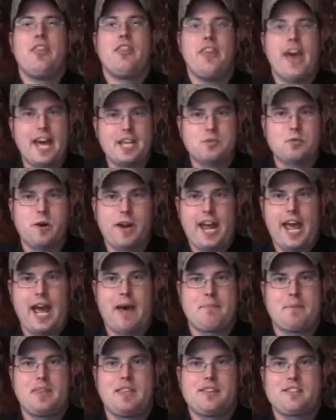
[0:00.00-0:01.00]
That's what
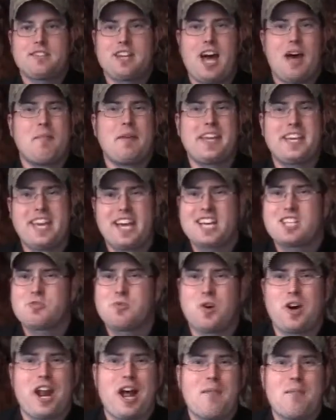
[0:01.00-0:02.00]
happened this time. And guess
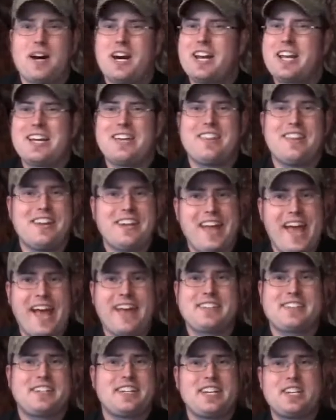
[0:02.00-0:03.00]
what? I'm hunting in the
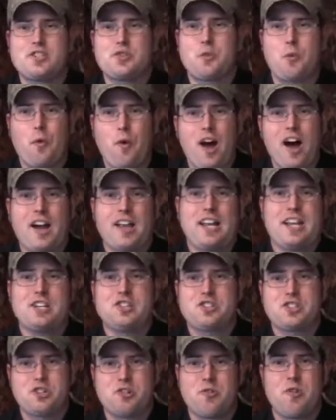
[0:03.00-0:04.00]
nastiest,
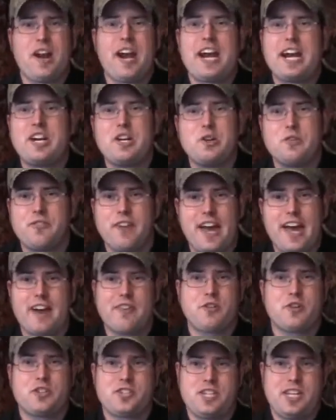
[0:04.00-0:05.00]
rockiest terrain you've
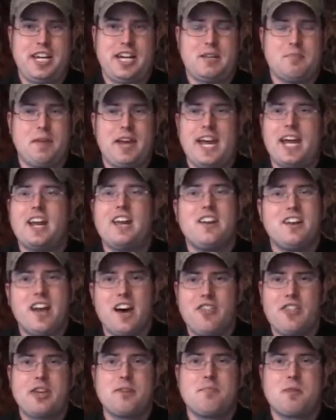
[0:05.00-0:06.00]
ever seen, man.
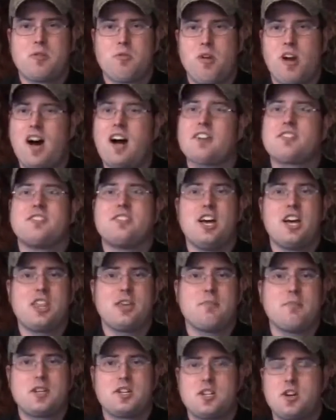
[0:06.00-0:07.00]
Nothing but rocks,
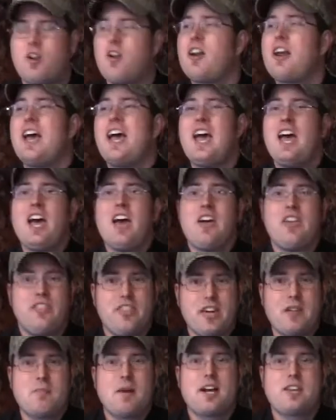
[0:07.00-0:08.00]
nothing but dirt.
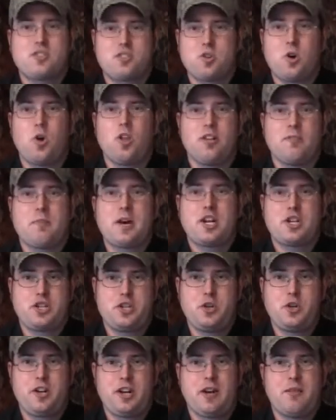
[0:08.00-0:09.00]
And then my sole of my
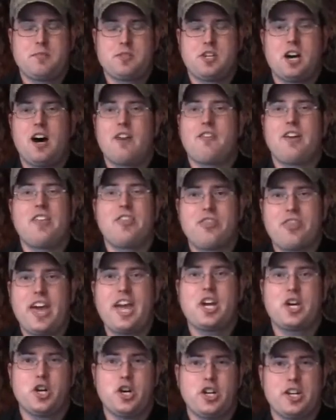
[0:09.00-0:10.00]
shoe comes off. And
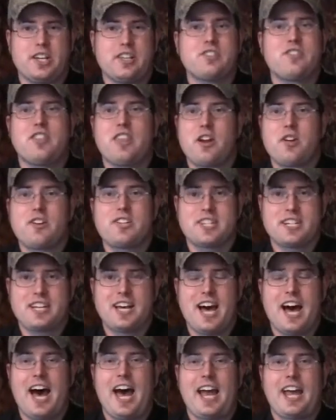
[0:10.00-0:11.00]
thank goodness, there is a
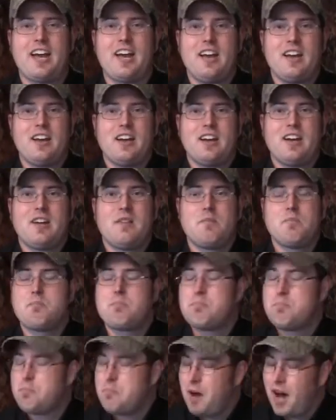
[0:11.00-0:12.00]
guy
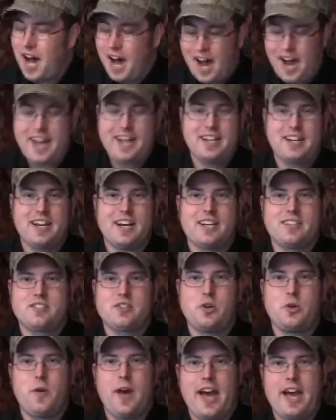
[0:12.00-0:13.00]
behind
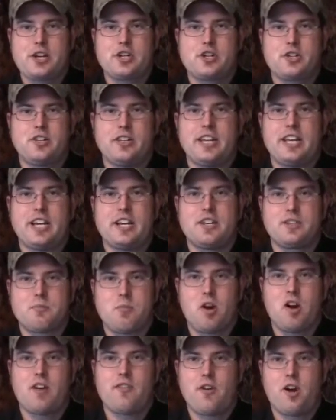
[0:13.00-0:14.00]
us who actually is
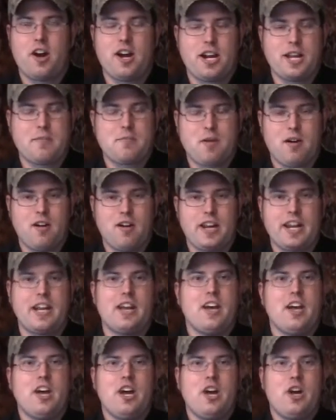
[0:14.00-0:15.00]
part of our hunting party
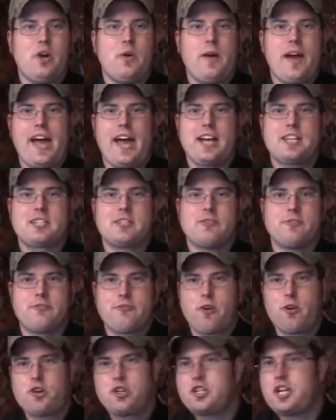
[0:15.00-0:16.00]
who has some
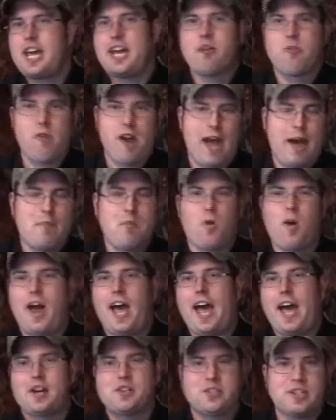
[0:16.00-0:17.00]
first aid wrap where
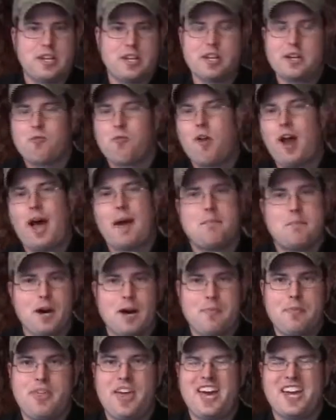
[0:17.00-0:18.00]
I actually can wrap
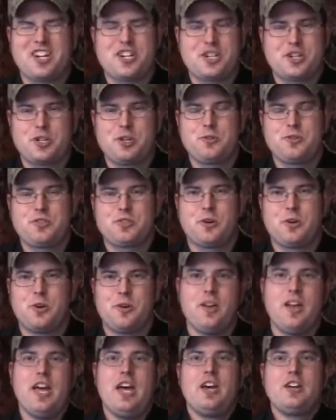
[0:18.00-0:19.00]
up that shoe
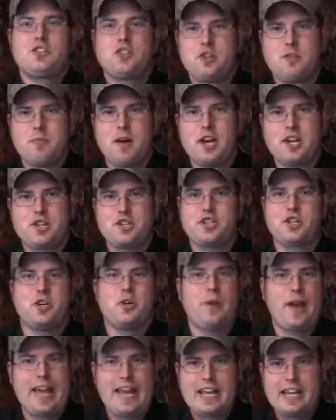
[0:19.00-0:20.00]
sole to my
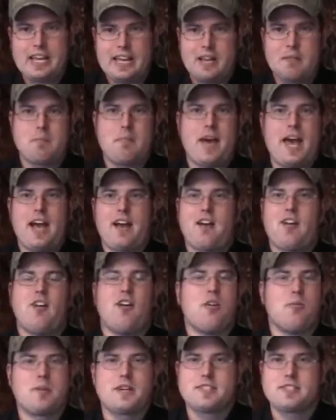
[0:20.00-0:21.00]
shoe and get back
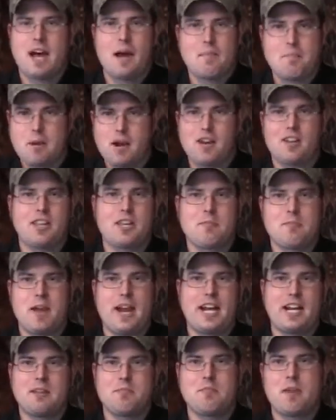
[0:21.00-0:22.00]
home. Because I barely
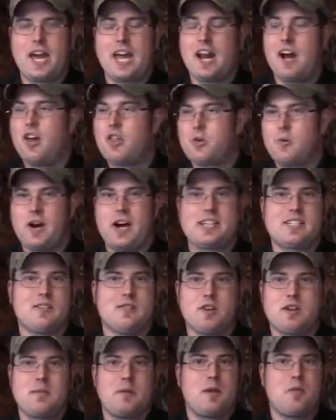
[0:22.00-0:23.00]
made it, man. Otherwise, I
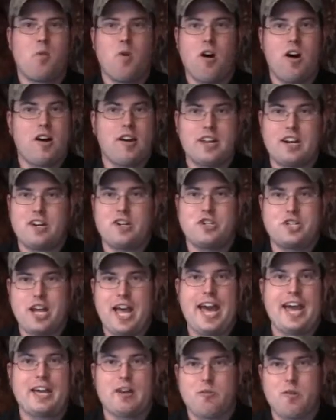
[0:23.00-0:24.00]
would have been walking on
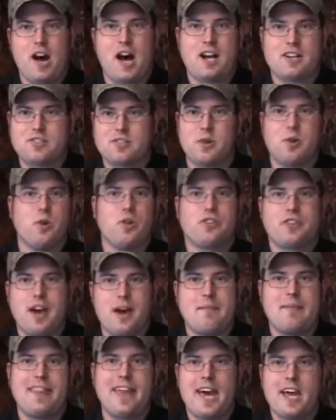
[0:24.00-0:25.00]
jagged rocks the whole
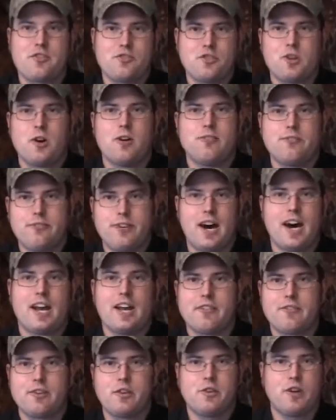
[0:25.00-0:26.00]
time. And that is no fun,
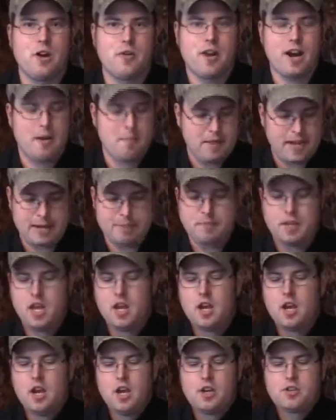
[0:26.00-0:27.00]
if you know what I mean.
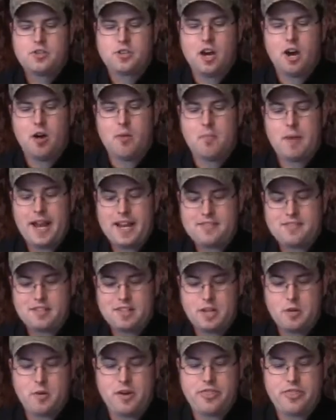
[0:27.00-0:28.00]
So
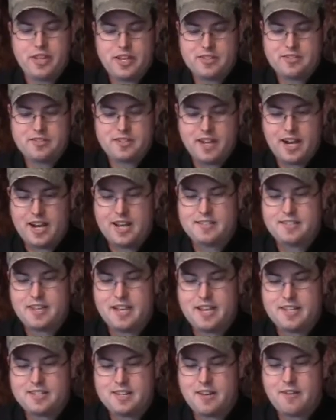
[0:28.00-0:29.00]
basically what this does
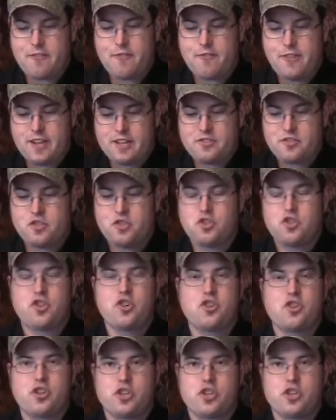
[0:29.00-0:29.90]
is it fixes your